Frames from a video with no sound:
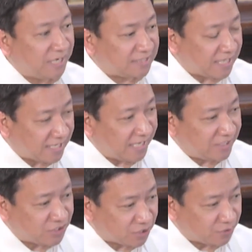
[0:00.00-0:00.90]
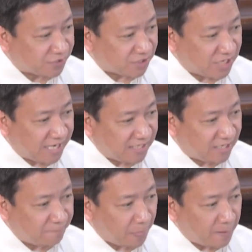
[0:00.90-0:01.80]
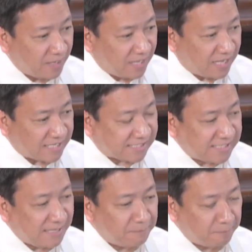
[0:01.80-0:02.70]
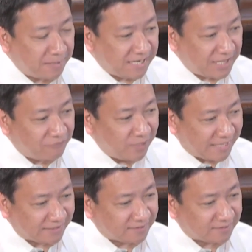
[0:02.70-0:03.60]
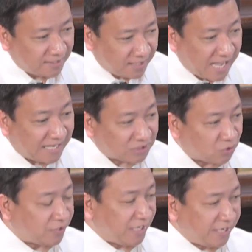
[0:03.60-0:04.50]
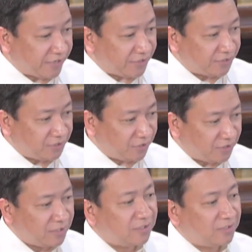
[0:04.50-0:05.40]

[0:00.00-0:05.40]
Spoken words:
It again shows China as the benevolent actor here, no?